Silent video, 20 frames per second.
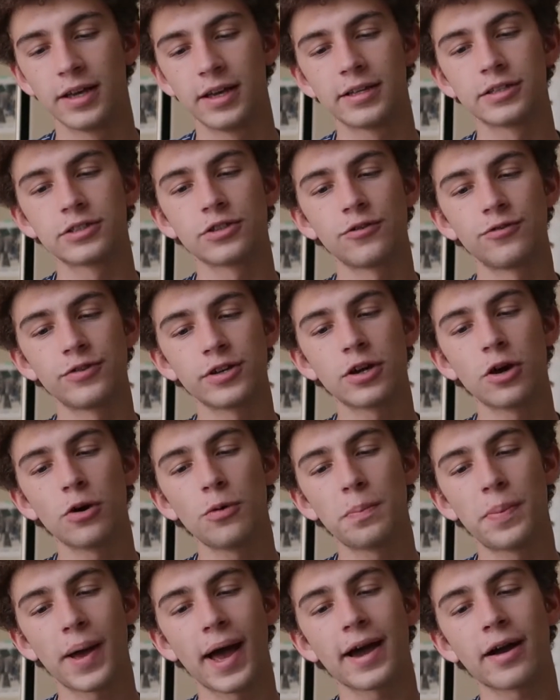So if we
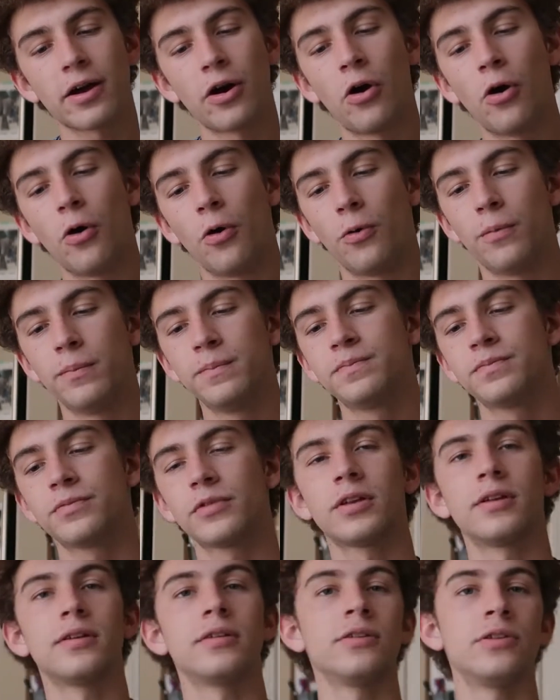go back home,
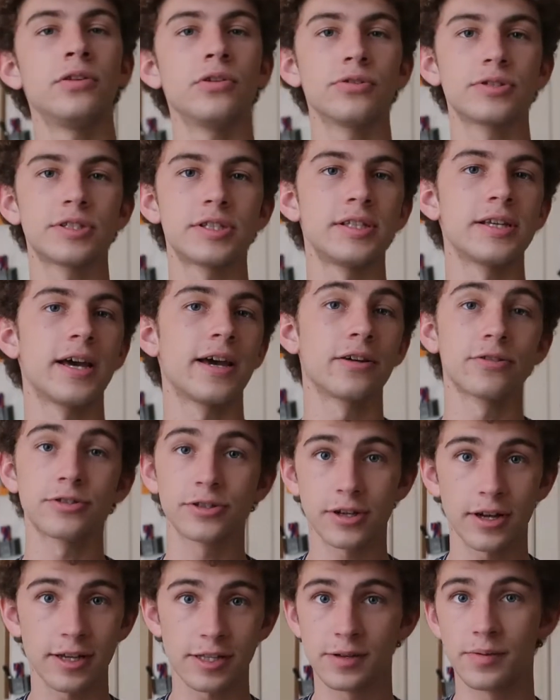you'll see I
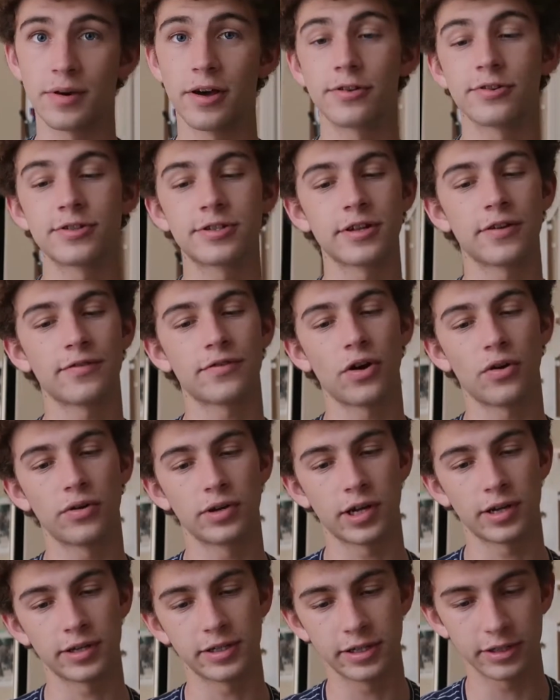also got some other stuff
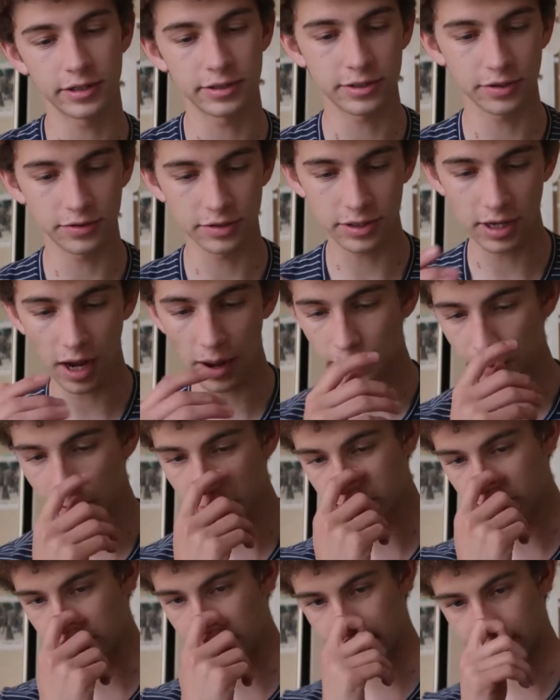going on here. So the top
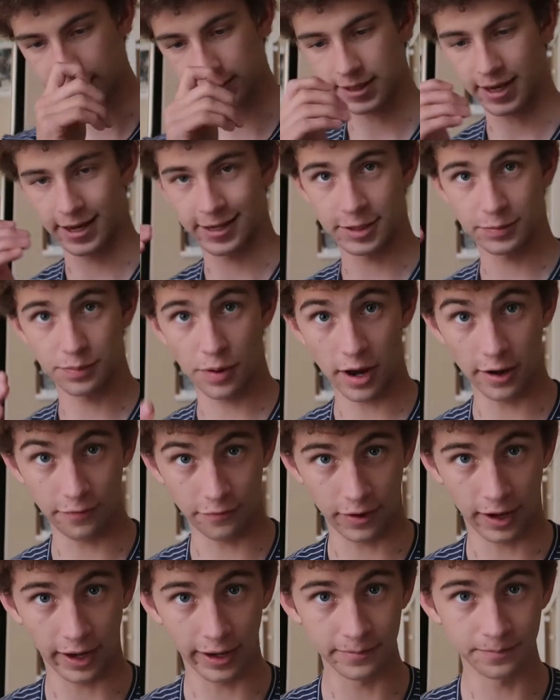one is a
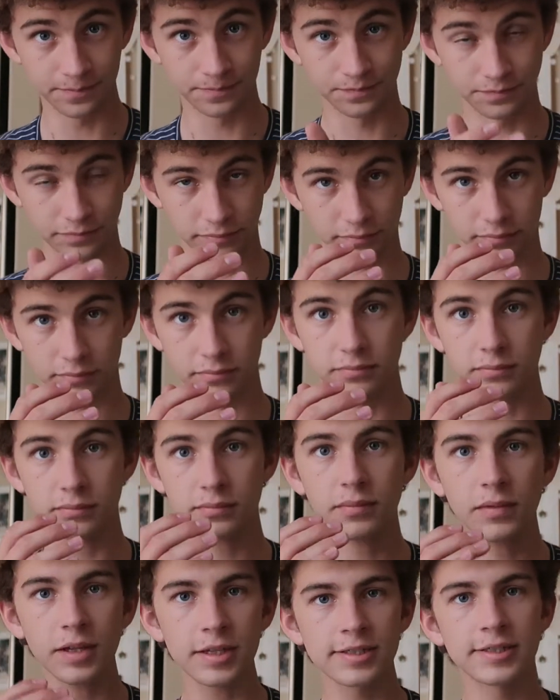Spotify
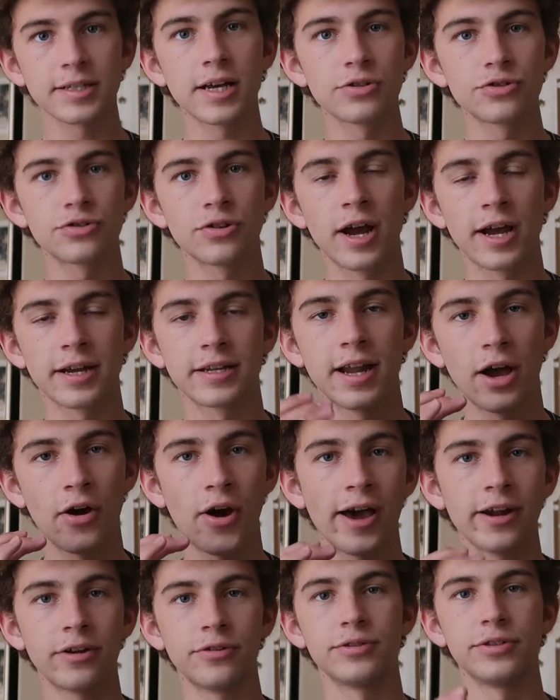soundtrack.
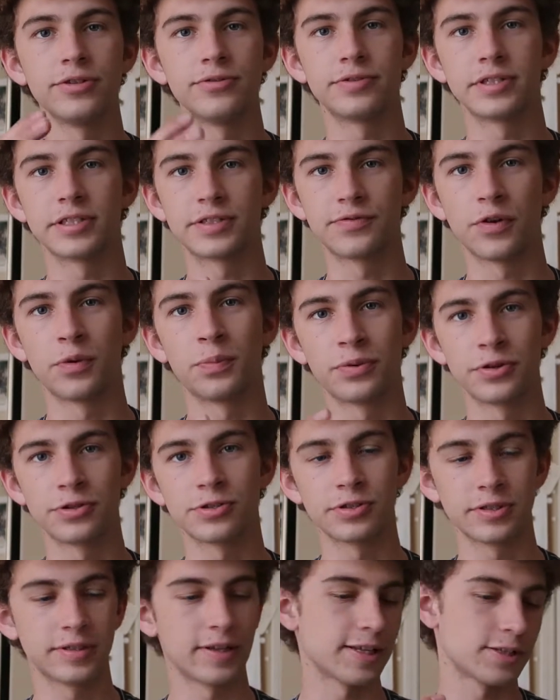Now I don't use this phone
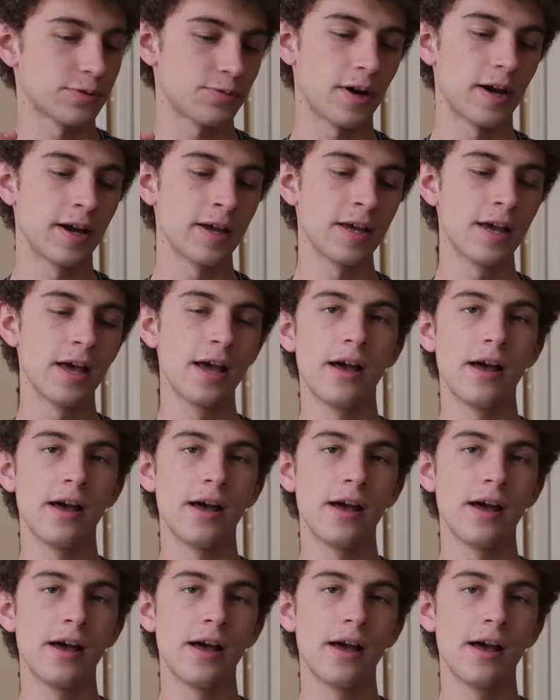personally, that's why a